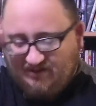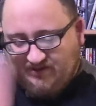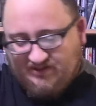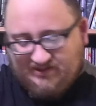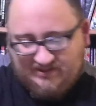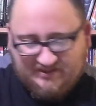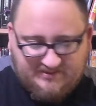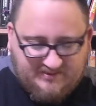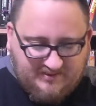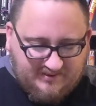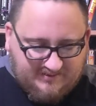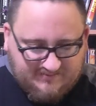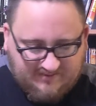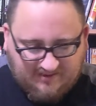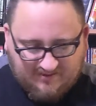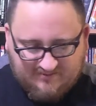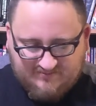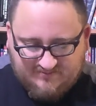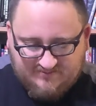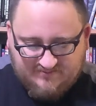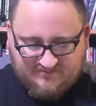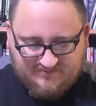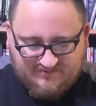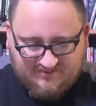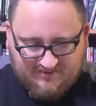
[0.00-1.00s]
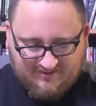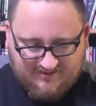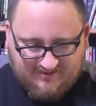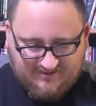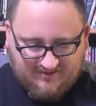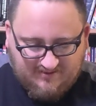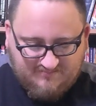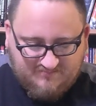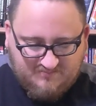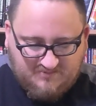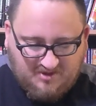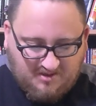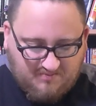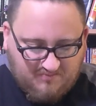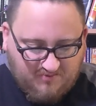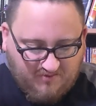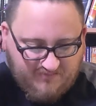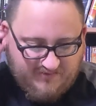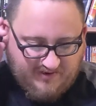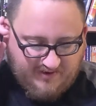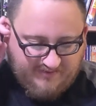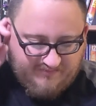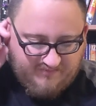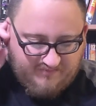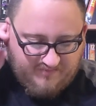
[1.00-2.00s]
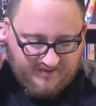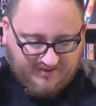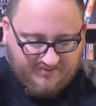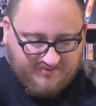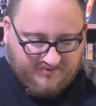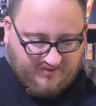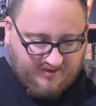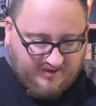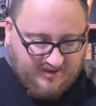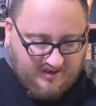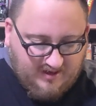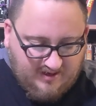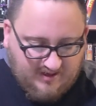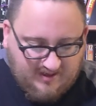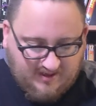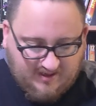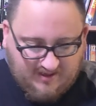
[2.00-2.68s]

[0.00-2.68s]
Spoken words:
I'm going to move on from that thought.